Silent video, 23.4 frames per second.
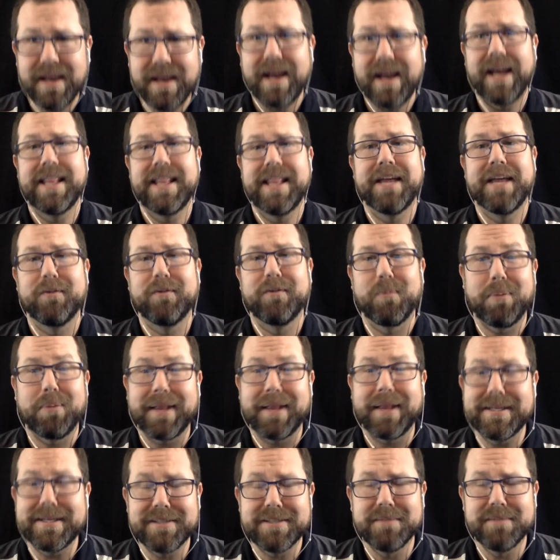and then
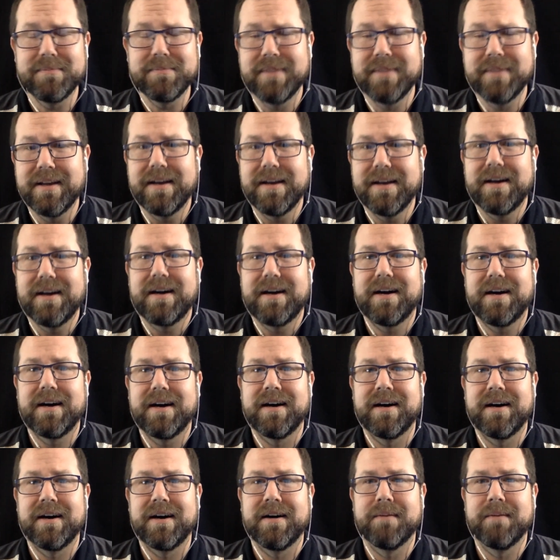replace them,
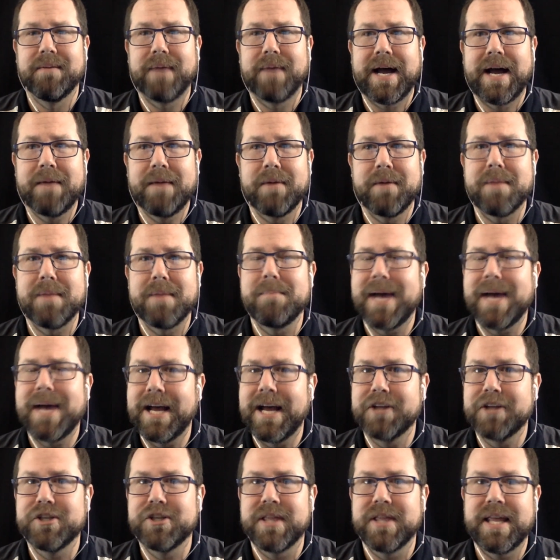I would
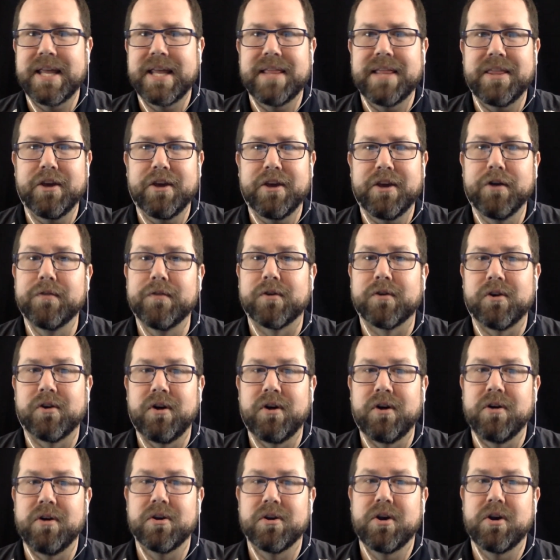imagine that the
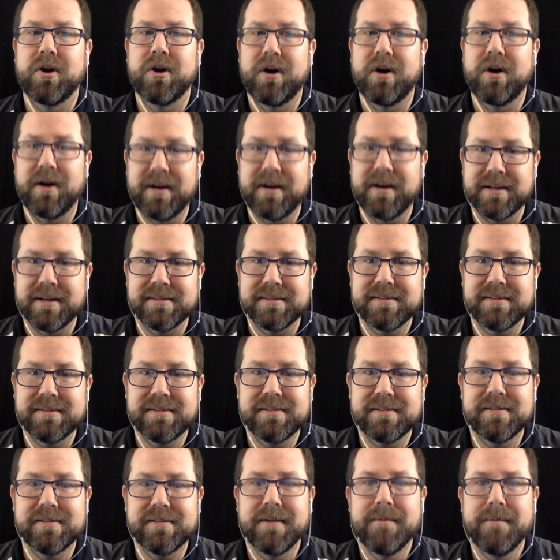overall
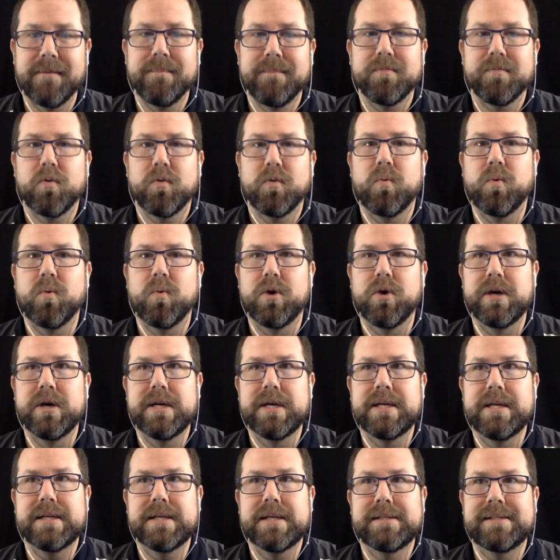costs
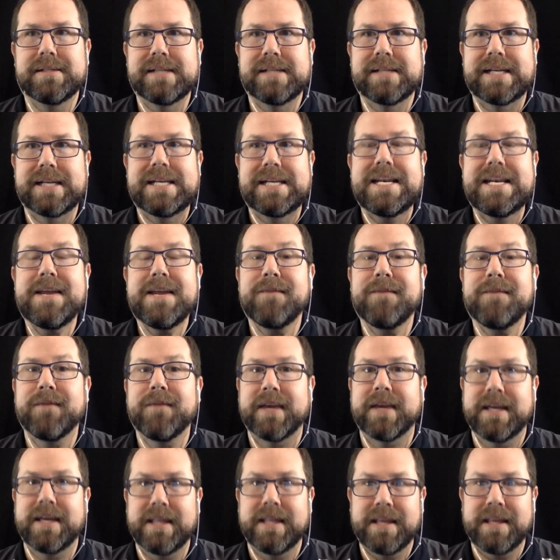would
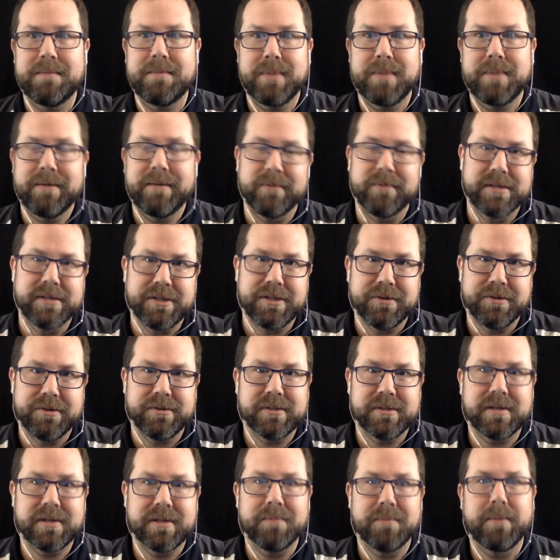significantly be
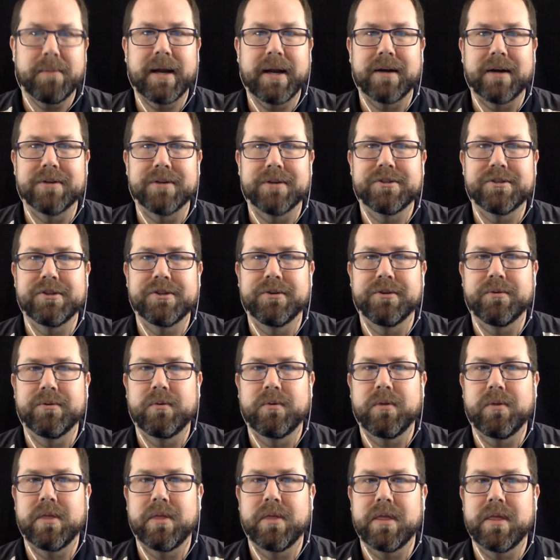reduced compared to
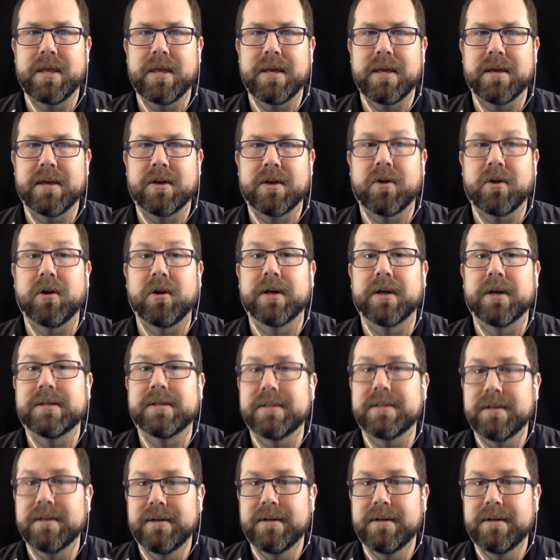the current